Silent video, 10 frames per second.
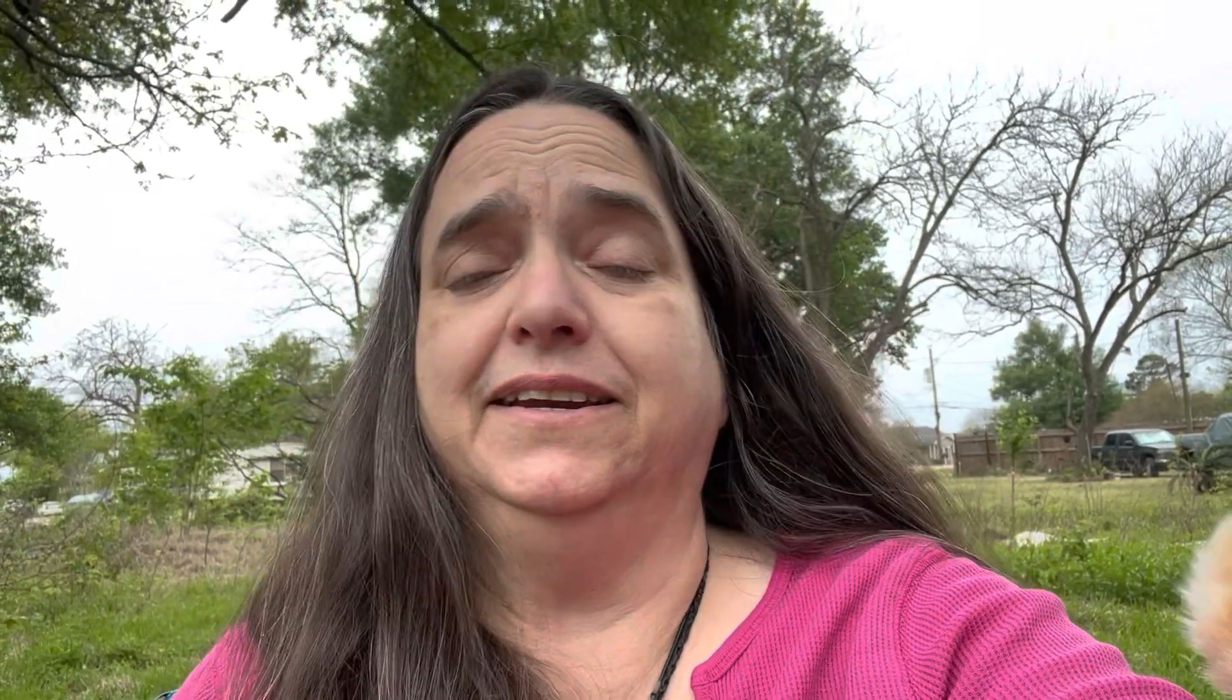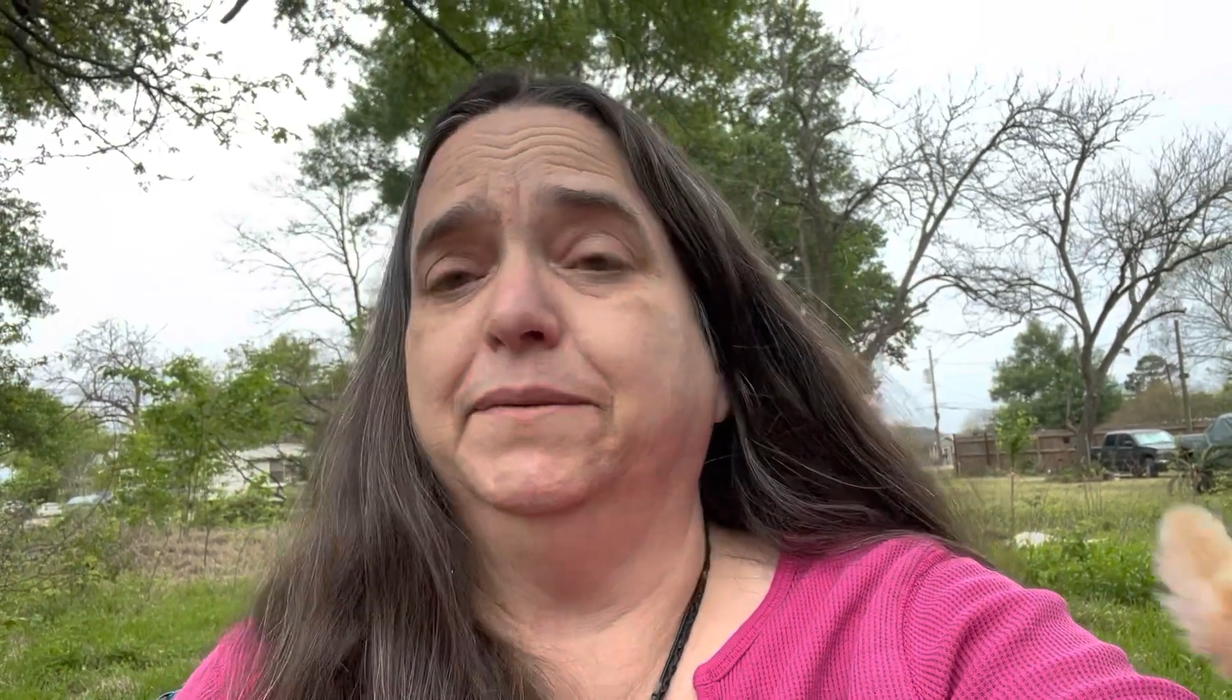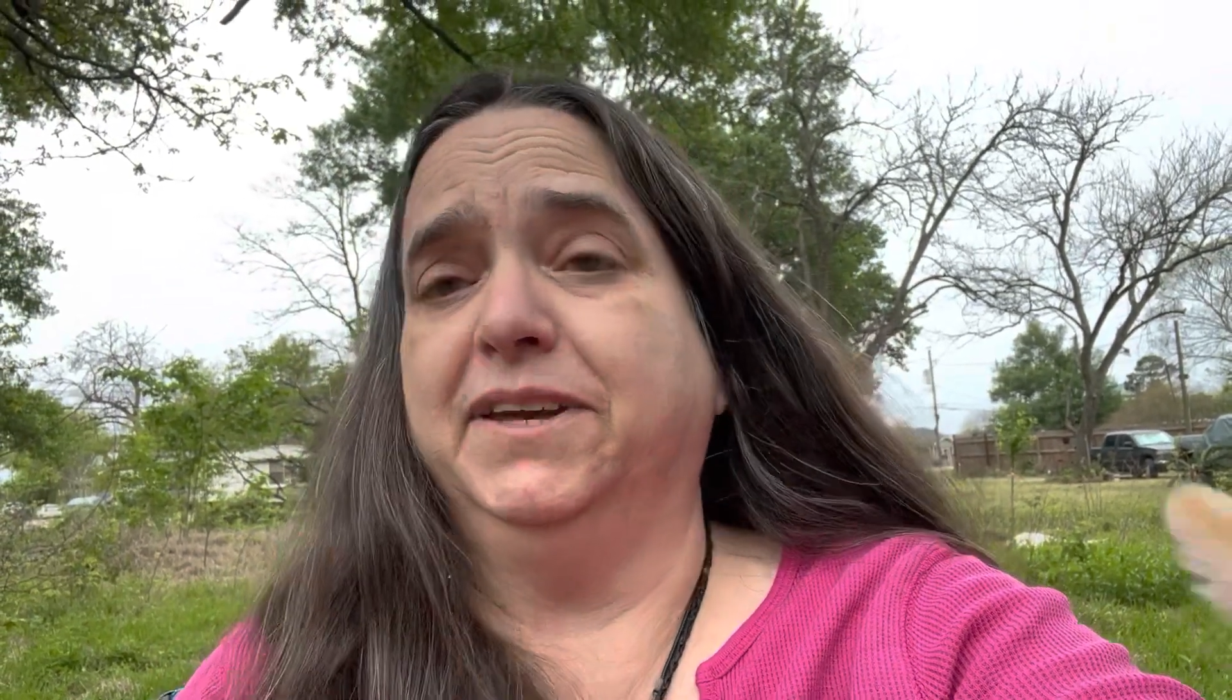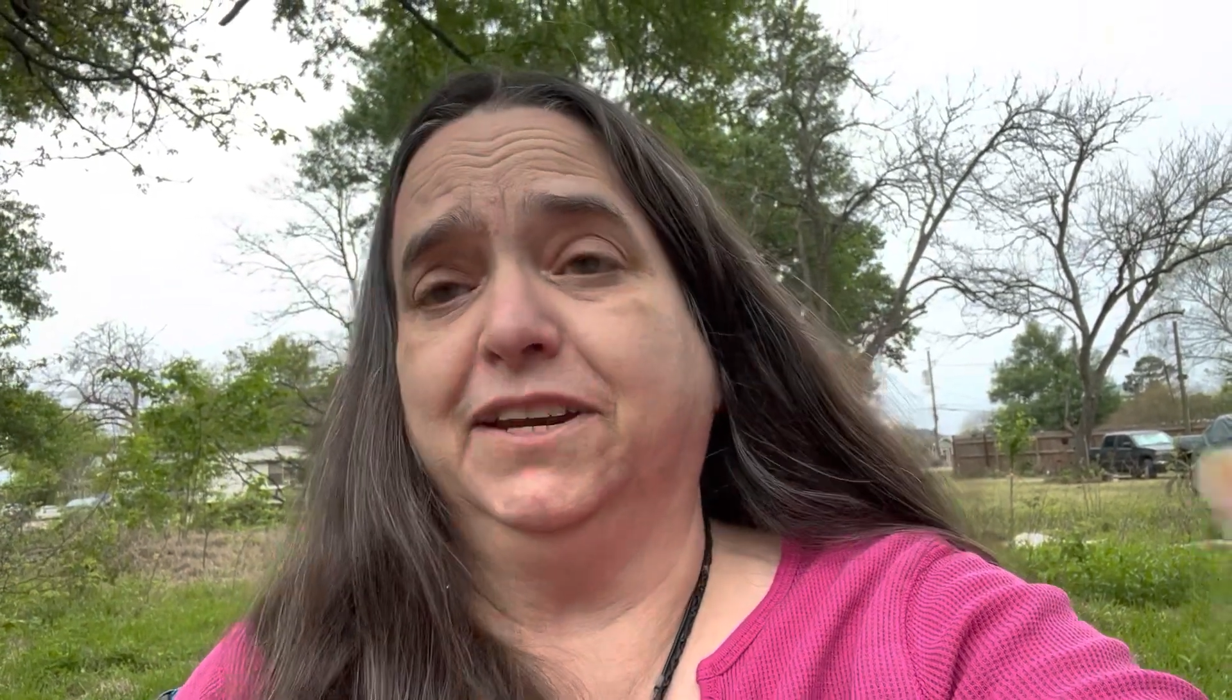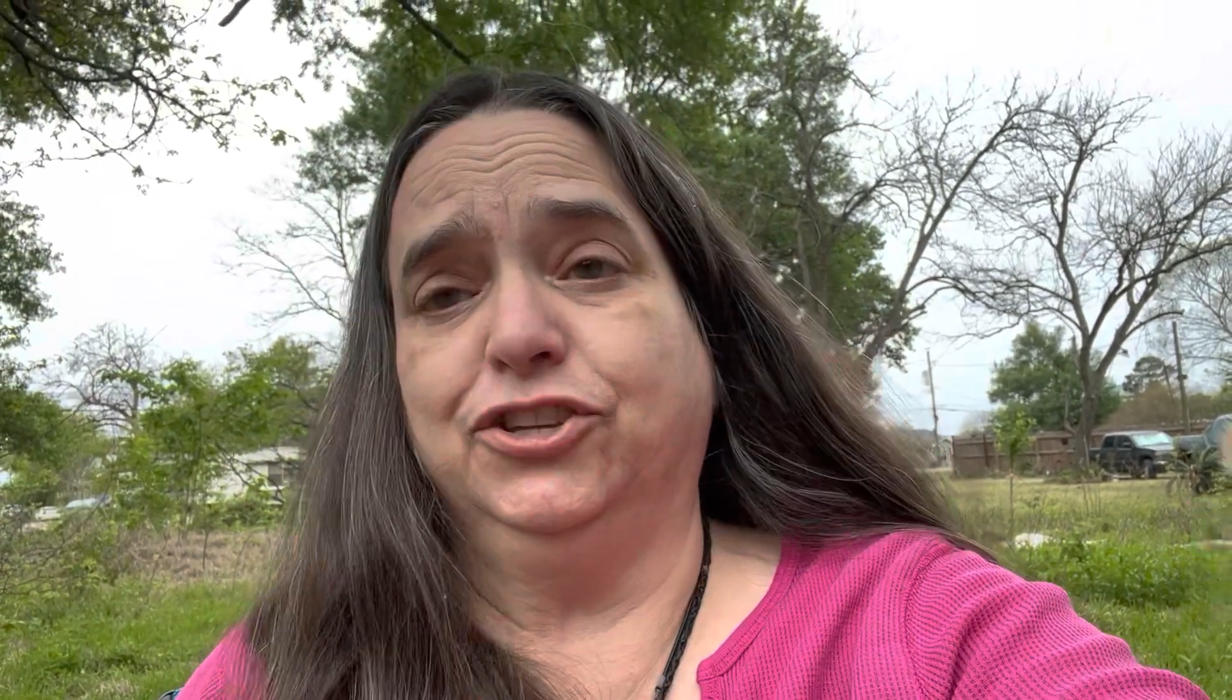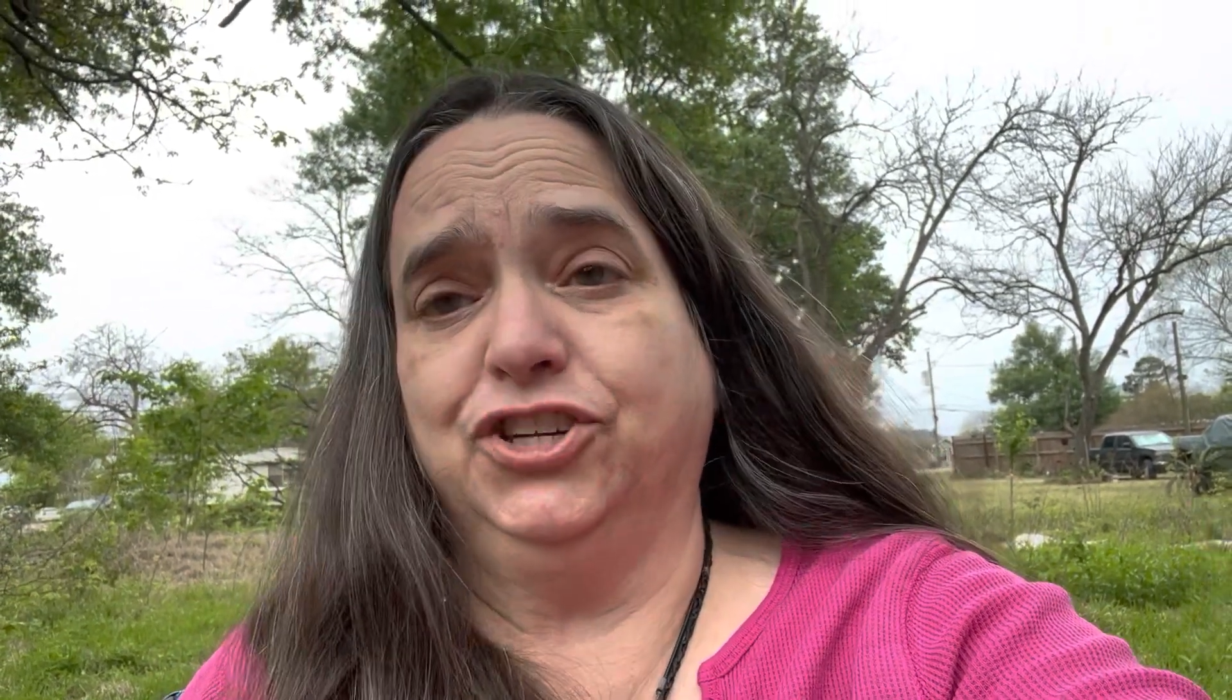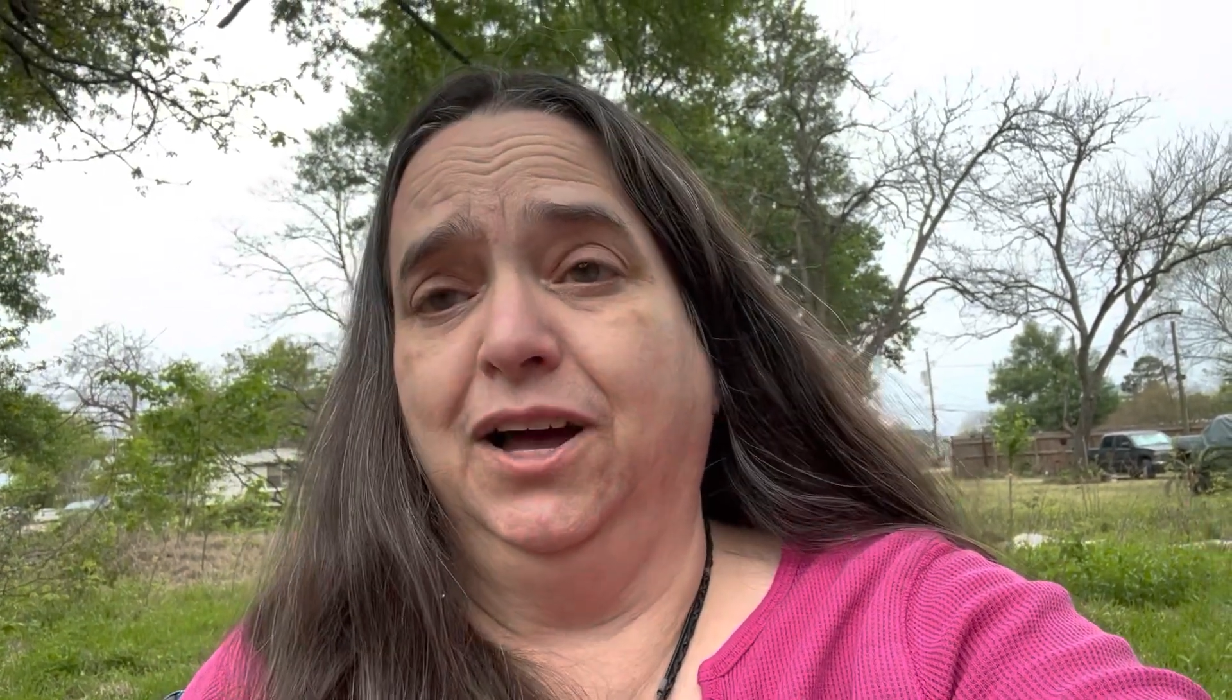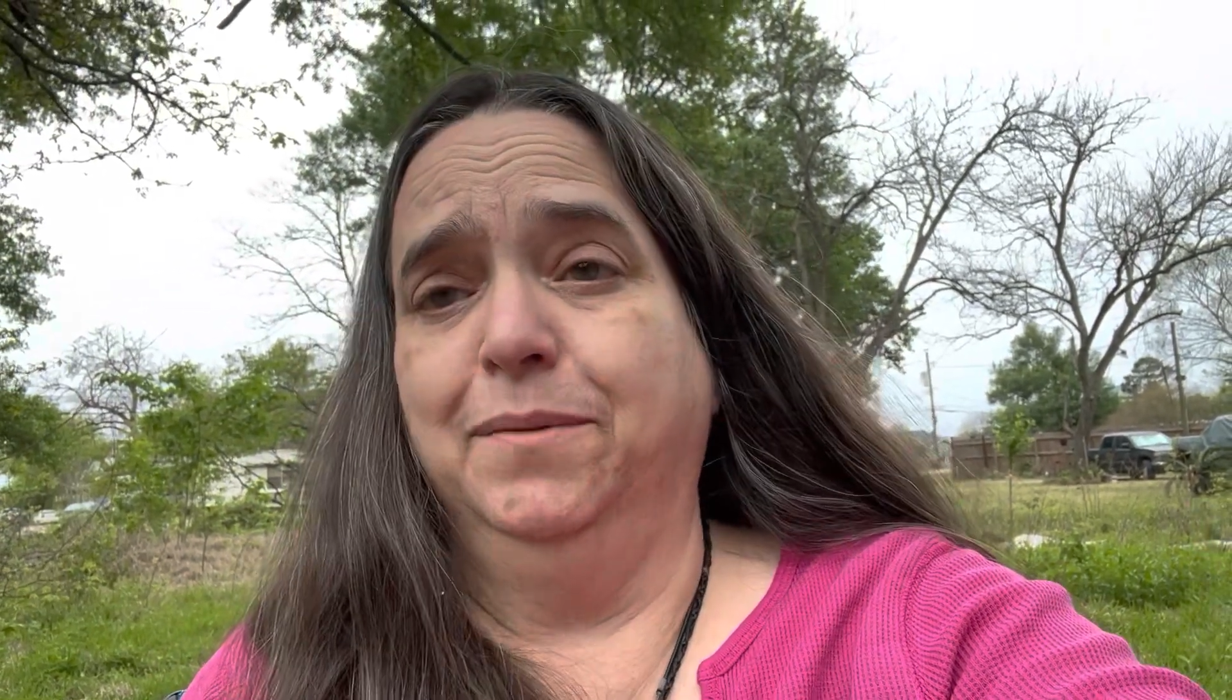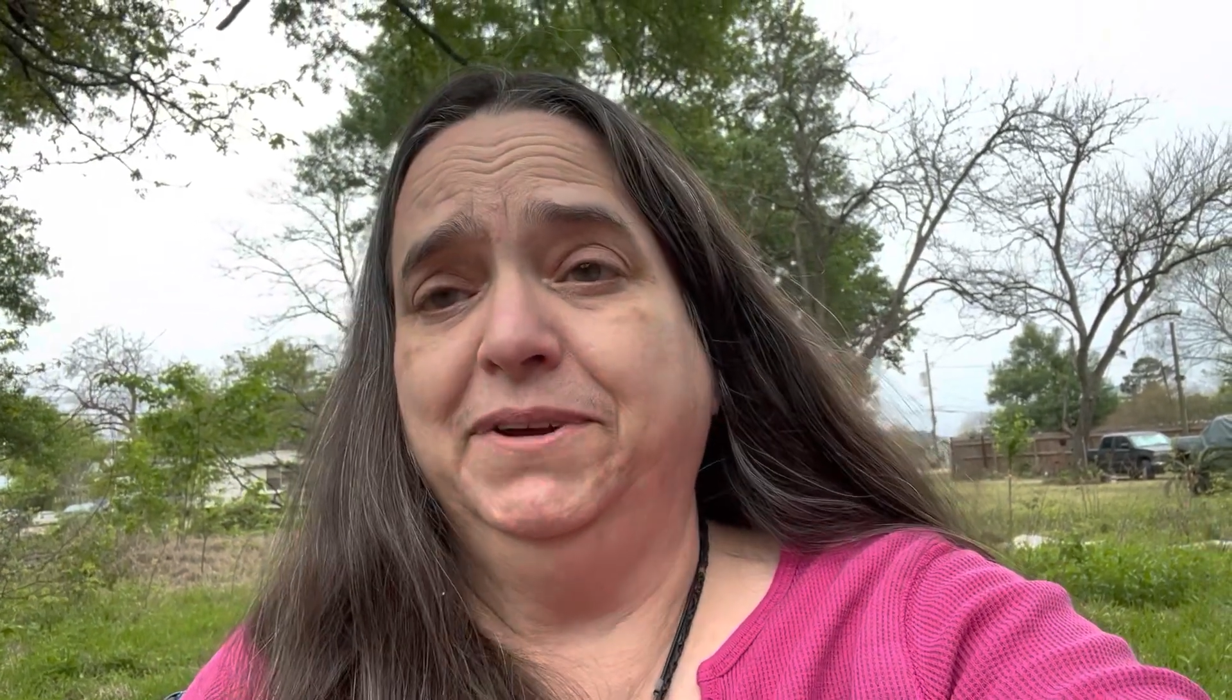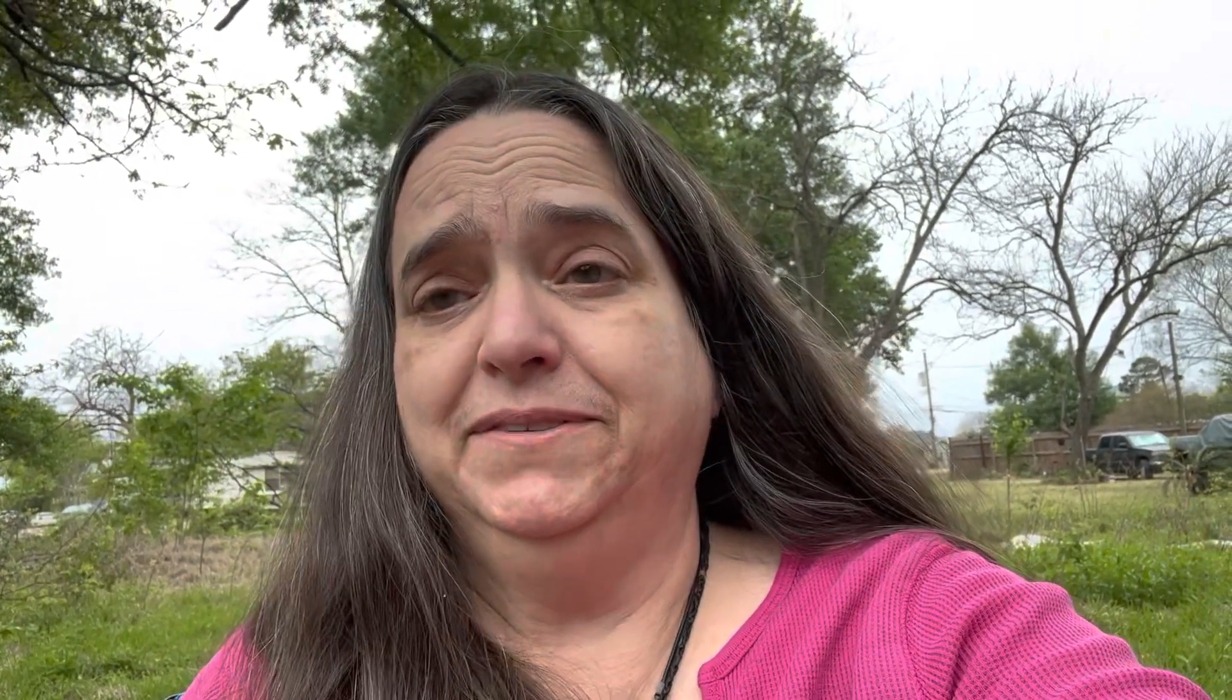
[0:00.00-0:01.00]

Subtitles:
up getting the job.